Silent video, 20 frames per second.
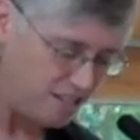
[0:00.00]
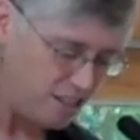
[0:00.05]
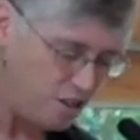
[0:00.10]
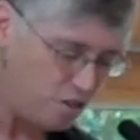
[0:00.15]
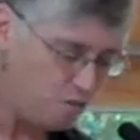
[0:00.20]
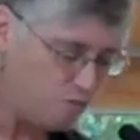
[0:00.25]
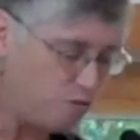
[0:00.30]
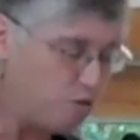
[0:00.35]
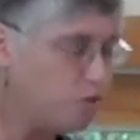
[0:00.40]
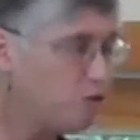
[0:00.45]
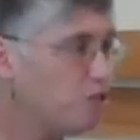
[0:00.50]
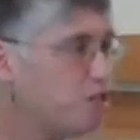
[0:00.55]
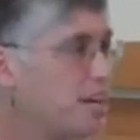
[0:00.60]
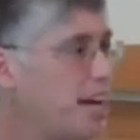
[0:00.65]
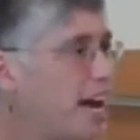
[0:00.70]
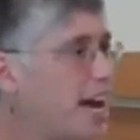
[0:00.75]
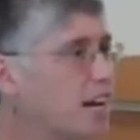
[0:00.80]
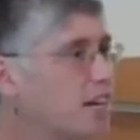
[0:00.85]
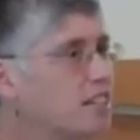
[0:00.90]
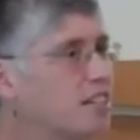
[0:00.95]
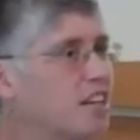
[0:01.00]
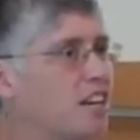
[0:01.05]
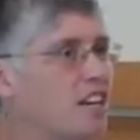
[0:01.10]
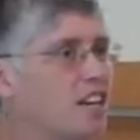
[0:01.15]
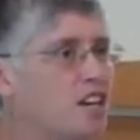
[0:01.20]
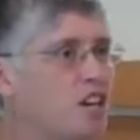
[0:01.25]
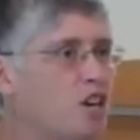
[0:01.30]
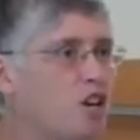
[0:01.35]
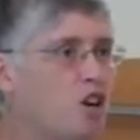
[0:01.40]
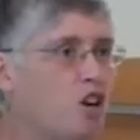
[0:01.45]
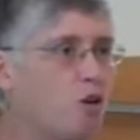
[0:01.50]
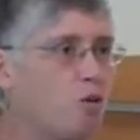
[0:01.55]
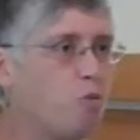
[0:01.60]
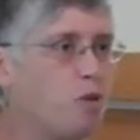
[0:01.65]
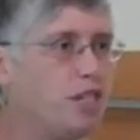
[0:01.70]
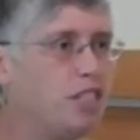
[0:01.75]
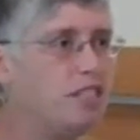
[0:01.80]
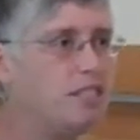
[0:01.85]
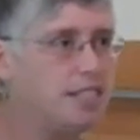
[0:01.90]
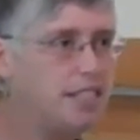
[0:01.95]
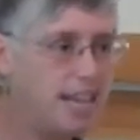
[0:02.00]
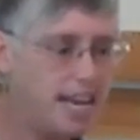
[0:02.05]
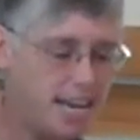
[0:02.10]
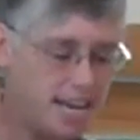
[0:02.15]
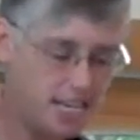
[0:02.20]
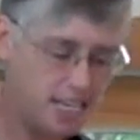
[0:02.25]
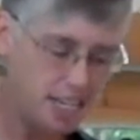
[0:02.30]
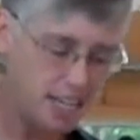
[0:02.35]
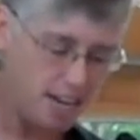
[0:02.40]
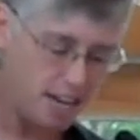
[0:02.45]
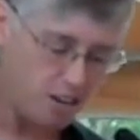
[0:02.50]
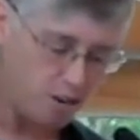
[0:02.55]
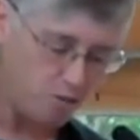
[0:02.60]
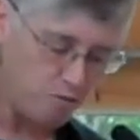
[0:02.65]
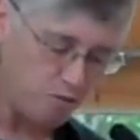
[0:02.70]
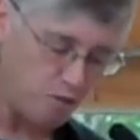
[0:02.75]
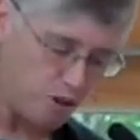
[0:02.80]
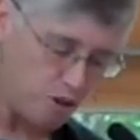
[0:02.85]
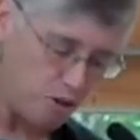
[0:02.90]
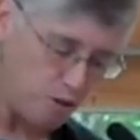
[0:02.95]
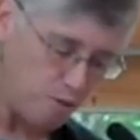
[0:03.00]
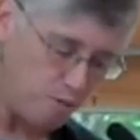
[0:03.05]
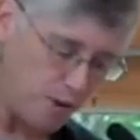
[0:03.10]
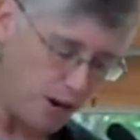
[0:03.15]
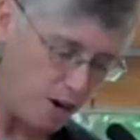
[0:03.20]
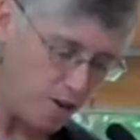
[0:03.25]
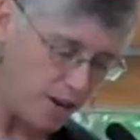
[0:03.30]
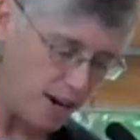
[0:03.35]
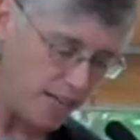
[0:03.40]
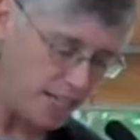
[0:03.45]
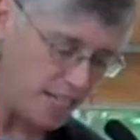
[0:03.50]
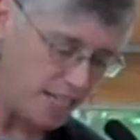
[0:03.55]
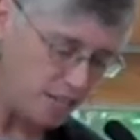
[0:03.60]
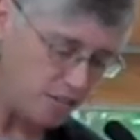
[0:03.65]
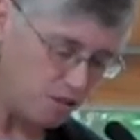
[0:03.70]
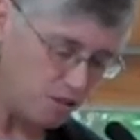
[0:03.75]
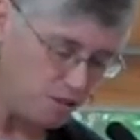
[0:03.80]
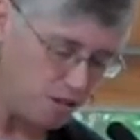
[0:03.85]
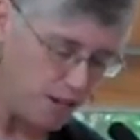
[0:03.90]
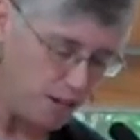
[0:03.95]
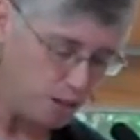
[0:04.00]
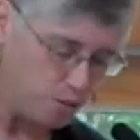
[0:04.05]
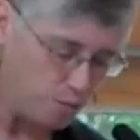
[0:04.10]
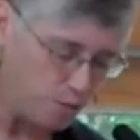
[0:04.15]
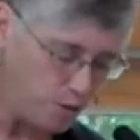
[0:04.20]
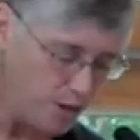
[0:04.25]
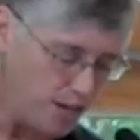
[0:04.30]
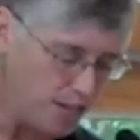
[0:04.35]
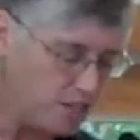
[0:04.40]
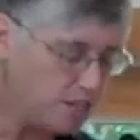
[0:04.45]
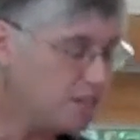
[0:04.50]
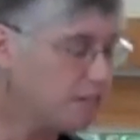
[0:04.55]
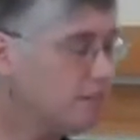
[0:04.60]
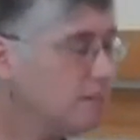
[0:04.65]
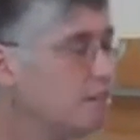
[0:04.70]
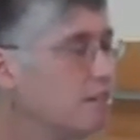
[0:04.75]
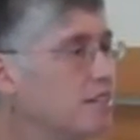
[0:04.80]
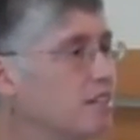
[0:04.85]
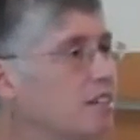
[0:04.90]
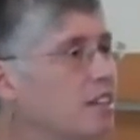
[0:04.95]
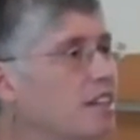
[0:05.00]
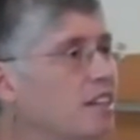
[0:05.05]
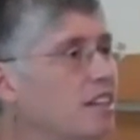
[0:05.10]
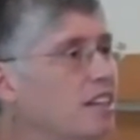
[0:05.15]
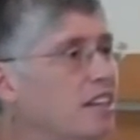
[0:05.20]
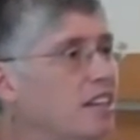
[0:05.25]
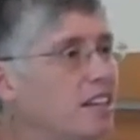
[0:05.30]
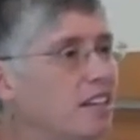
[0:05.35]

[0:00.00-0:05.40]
In the first act, we state and affirm our ideals and aspirations.